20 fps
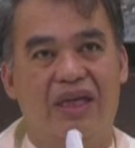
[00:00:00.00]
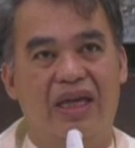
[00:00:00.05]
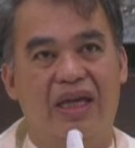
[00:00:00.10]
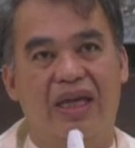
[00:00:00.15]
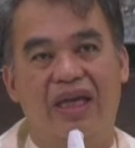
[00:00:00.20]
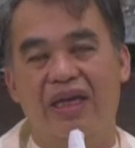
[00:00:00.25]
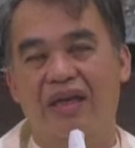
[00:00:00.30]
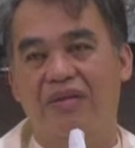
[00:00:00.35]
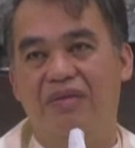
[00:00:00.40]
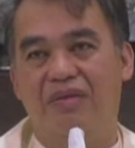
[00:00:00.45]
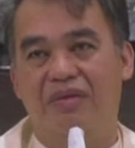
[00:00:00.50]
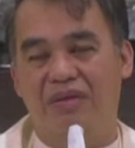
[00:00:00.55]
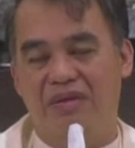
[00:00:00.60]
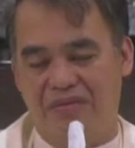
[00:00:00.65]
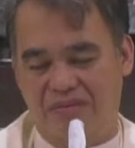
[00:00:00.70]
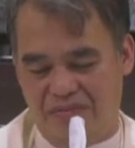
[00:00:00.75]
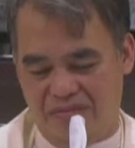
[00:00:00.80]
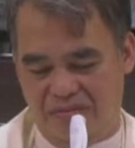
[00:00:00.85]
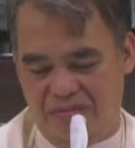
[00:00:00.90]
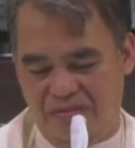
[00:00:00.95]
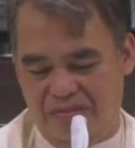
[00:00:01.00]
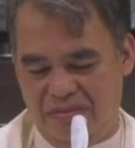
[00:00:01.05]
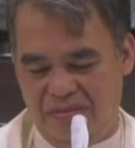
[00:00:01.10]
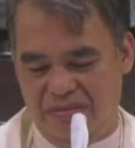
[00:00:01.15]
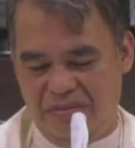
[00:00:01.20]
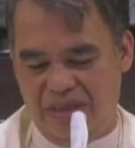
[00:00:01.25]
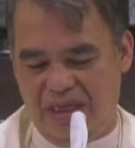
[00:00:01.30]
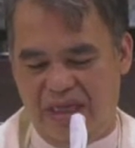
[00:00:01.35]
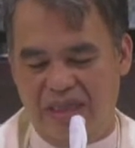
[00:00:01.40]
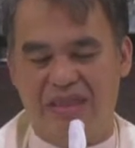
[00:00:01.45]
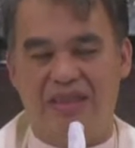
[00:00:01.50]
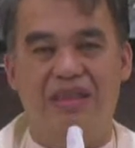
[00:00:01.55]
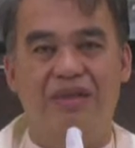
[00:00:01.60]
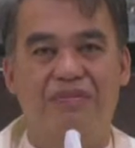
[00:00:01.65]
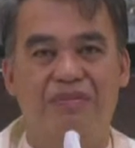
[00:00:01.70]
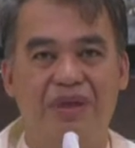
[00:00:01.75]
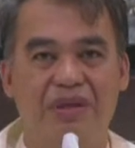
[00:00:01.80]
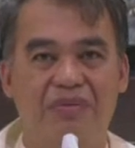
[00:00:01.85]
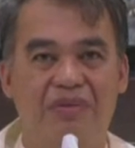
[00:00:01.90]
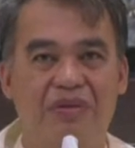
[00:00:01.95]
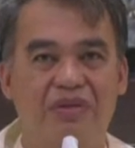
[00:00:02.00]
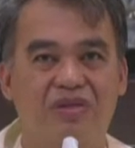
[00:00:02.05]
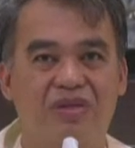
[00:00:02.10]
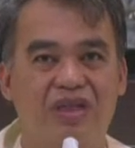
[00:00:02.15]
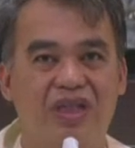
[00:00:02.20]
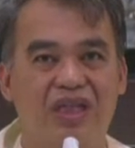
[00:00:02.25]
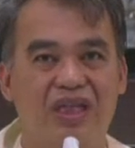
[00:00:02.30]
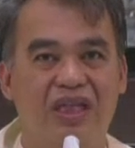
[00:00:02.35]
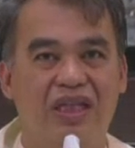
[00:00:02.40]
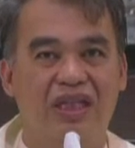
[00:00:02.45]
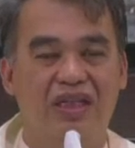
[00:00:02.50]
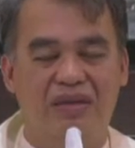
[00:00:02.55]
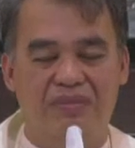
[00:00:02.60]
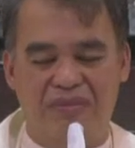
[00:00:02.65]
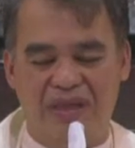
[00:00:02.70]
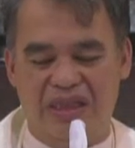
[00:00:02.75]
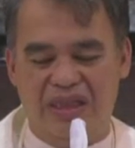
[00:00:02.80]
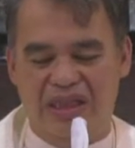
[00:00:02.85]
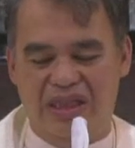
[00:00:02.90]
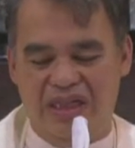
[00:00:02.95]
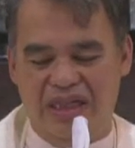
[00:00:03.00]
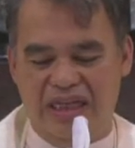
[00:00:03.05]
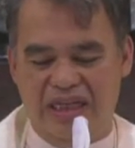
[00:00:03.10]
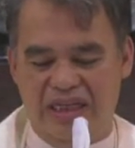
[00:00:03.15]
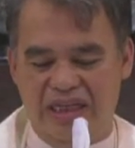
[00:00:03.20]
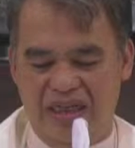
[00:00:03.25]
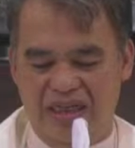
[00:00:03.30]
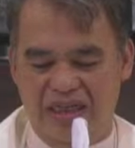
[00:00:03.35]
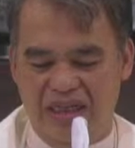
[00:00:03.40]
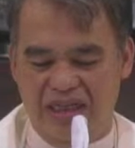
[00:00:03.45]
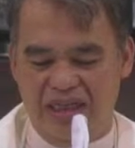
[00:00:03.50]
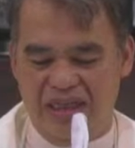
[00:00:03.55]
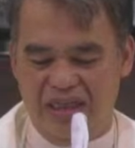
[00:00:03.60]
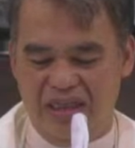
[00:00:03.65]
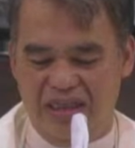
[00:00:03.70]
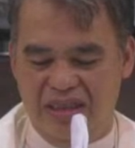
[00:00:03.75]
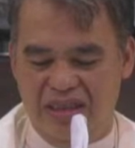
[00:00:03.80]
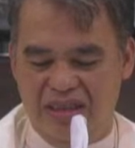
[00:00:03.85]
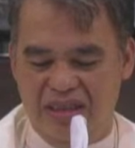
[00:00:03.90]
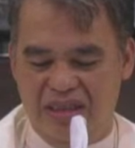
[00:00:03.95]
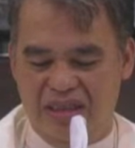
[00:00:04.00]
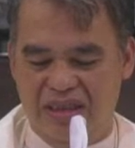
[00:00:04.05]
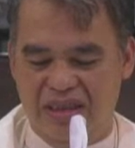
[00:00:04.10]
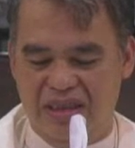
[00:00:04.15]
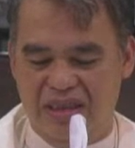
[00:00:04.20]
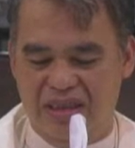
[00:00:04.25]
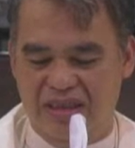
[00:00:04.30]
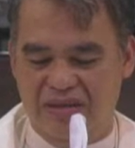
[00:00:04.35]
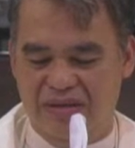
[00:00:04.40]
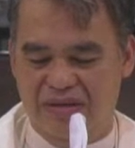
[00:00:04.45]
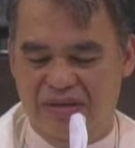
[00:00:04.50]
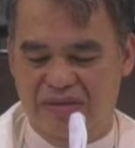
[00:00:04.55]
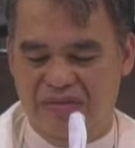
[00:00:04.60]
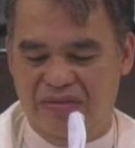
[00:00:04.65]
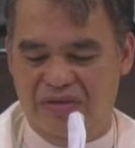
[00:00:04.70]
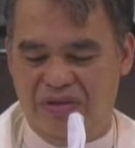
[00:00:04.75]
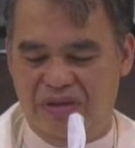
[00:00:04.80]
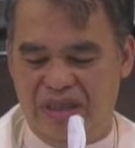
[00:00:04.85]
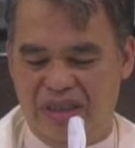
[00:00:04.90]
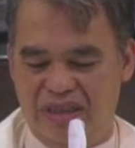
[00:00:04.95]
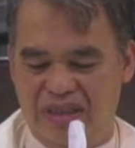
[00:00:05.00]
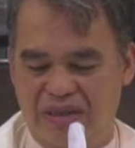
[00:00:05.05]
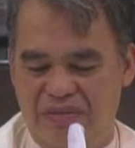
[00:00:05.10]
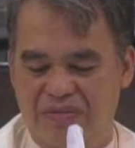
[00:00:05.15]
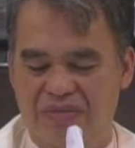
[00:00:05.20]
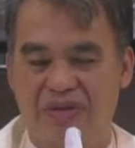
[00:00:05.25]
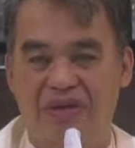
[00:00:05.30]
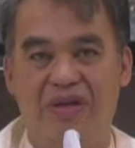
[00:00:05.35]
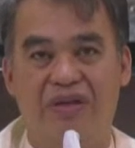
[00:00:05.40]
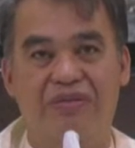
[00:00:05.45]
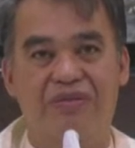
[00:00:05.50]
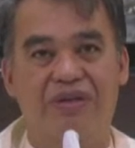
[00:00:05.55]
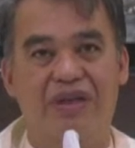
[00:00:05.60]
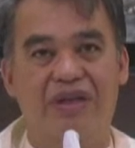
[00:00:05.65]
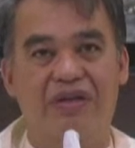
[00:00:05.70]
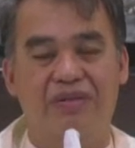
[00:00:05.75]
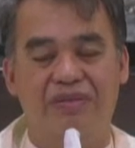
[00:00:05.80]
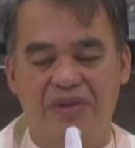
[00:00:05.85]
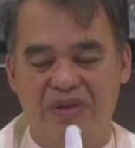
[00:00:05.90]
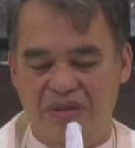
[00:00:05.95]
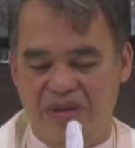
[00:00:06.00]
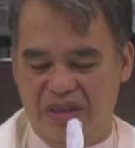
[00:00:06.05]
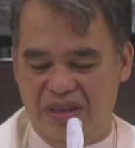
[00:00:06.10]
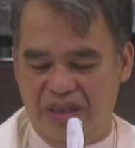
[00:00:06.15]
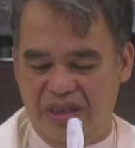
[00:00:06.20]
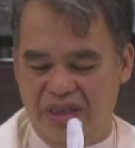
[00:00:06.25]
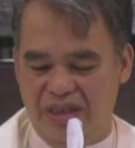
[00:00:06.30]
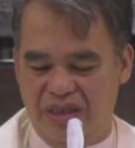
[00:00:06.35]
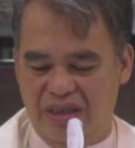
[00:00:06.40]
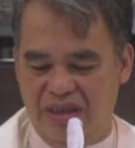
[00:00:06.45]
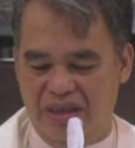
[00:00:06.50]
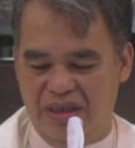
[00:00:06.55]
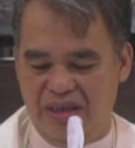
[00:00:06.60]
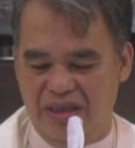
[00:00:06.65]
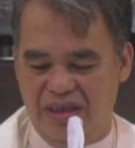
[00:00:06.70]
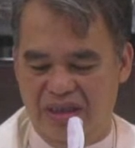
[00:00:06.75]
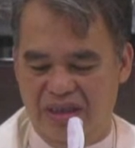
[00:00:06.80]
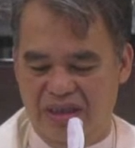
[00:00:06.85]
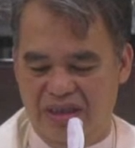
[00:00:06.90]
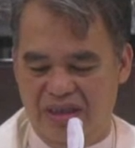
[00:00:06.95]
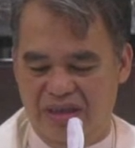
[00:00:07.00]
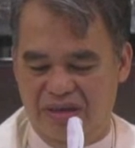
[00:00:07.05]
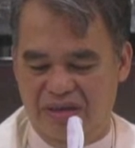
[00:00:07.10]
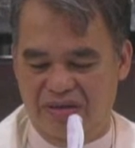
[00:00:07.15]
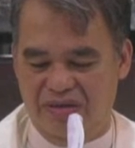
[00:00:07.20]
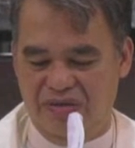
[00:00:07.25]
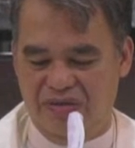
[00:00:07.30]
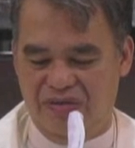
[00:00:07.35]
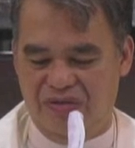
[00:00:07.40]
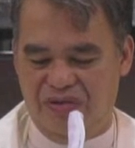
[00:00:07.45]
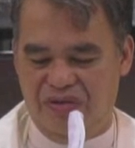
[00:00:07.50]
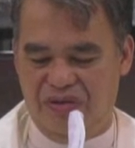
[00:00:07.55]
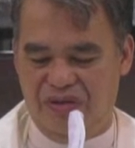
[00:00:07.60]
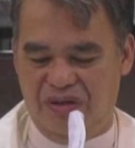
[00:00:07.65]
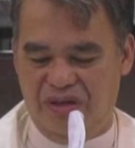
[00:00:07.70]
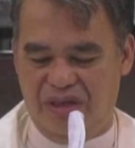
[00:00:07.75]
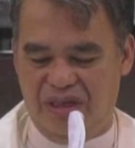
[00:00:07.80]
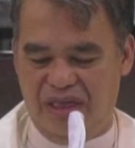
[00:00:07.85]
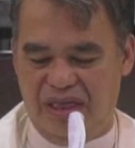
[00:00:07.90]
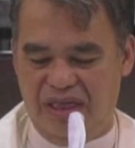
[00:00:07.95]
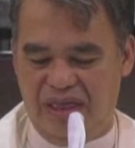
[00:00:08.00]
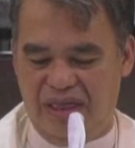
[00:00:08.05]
and as the people see their material needs, for example, of the community, for